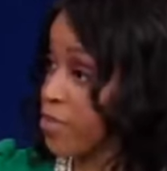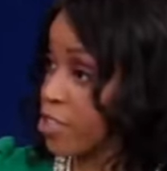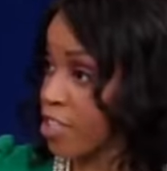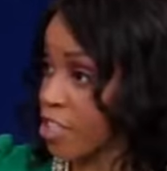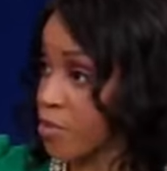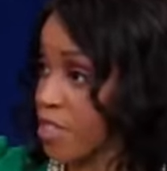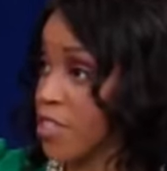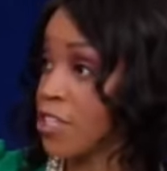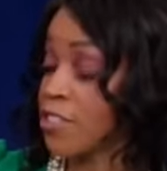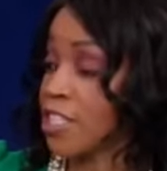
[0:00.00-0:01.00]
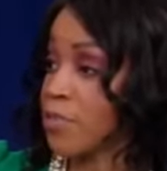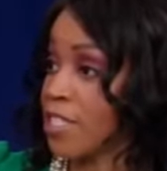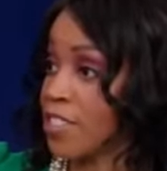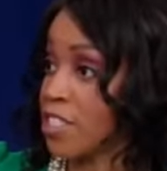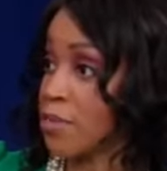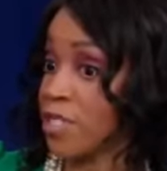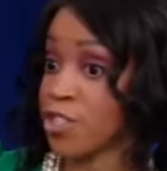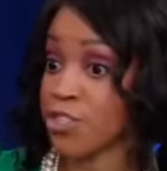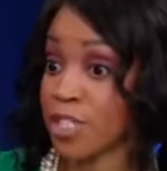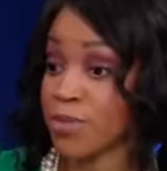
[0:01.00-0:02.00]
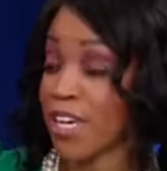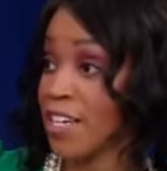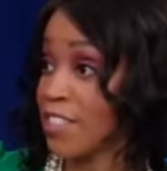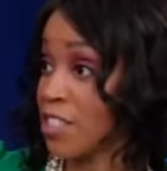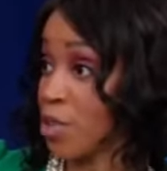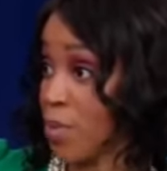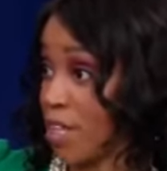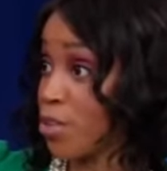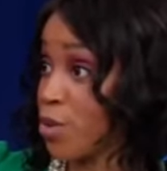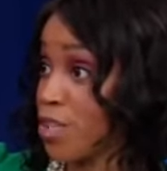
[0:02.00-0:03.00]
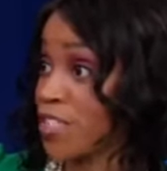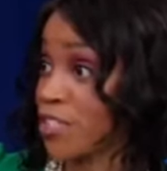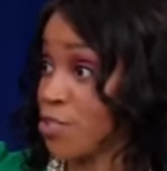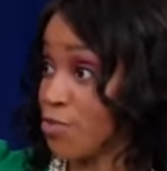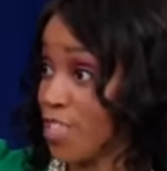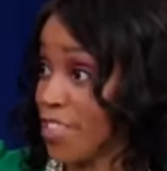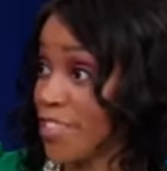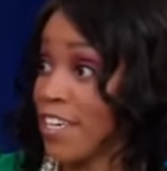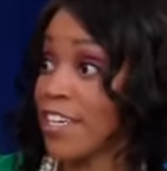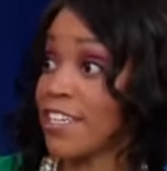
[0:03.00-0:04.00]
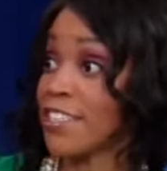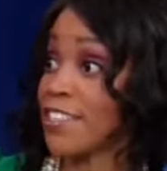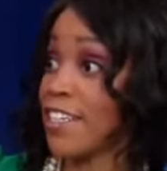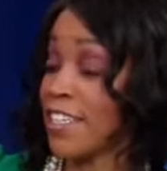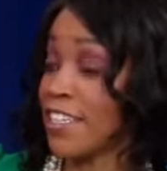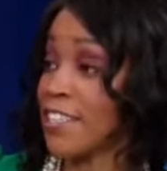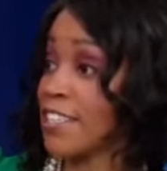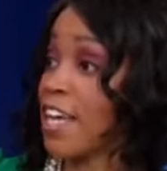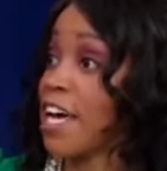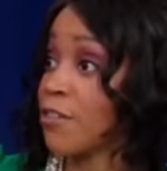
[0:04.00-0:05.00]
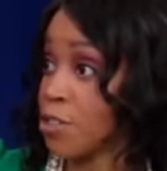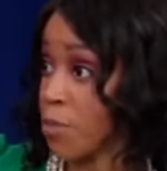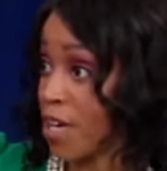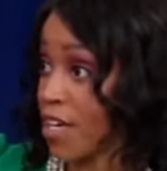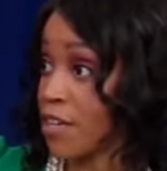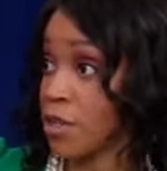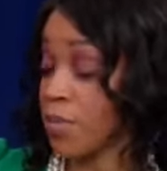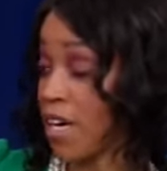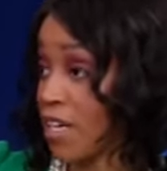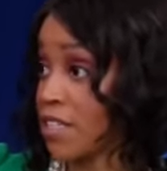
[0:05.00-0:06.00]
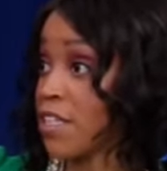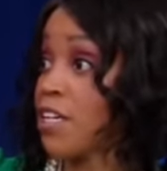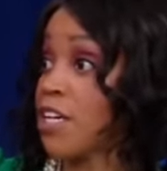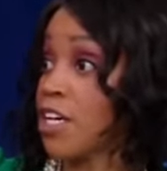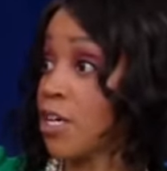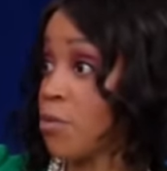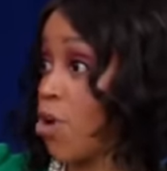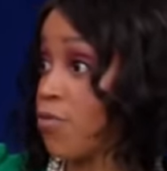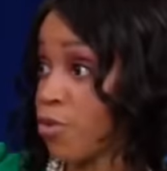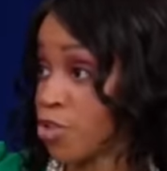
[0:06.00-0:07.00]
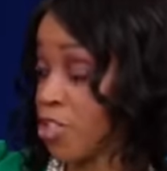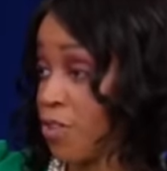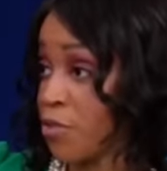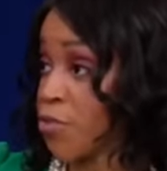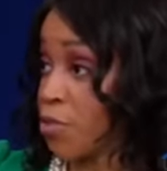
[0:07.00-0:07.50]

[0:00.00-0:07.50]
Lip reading: of the judgment. So that basically means Trump's asking the appellate court to intervene and say that he doesn't have to pay the bond, all $454